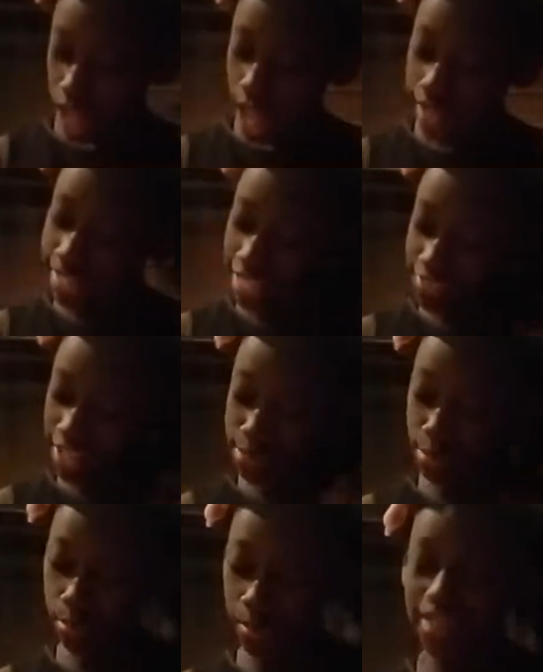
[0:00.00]
The next fact
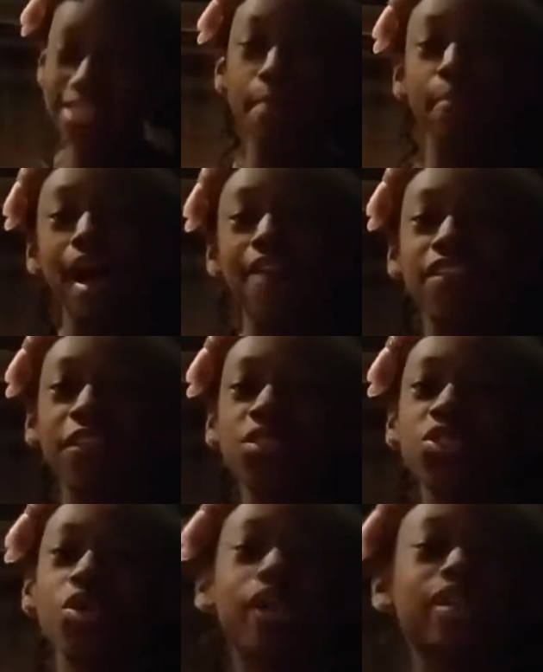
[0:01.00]
about me is that my favorite
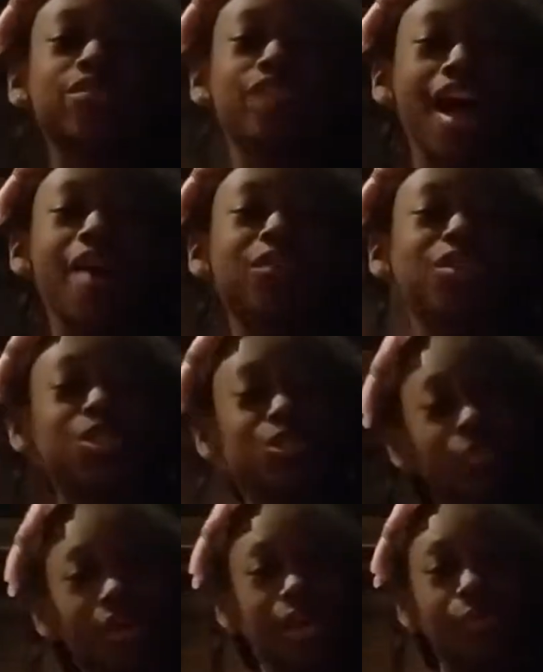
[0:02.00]
store is Forever
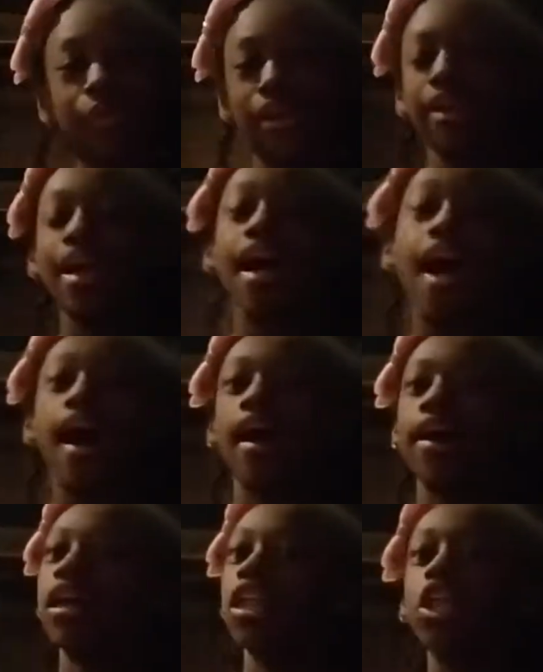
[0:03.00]
21.
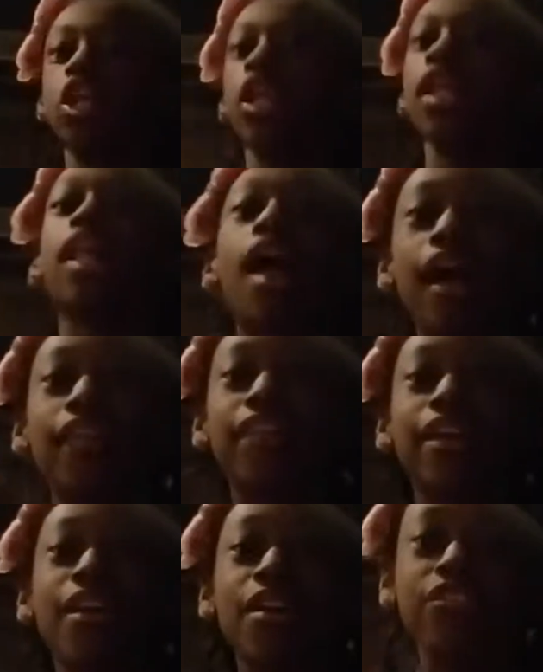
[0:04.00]
I love
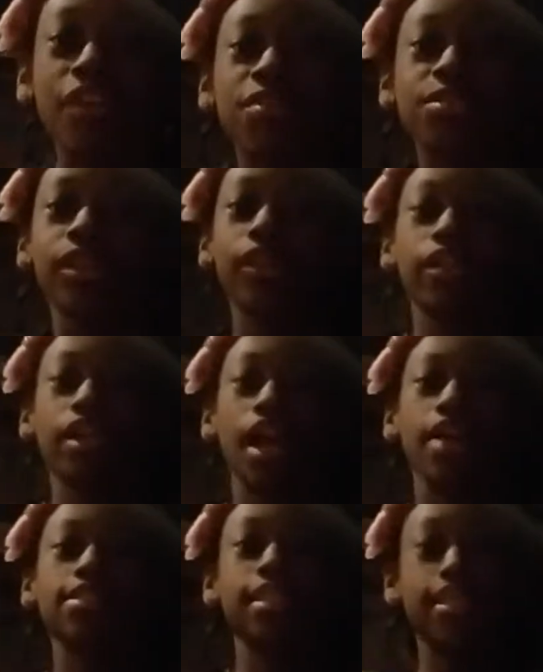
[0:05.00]
Forever 21, you
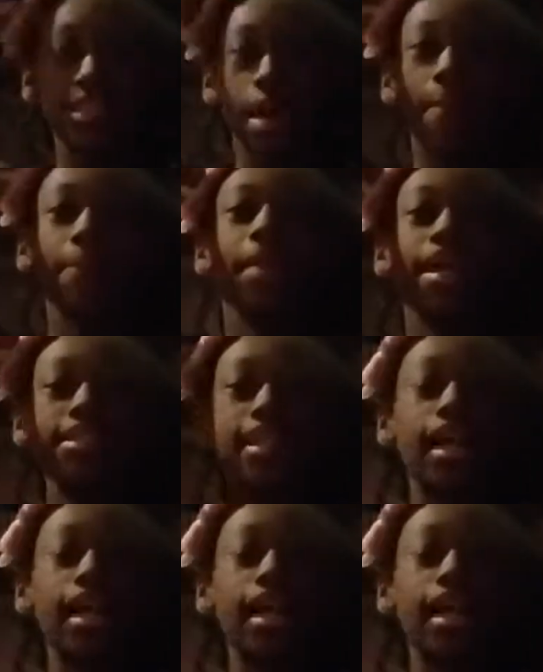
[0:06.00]
guys. It's amazing.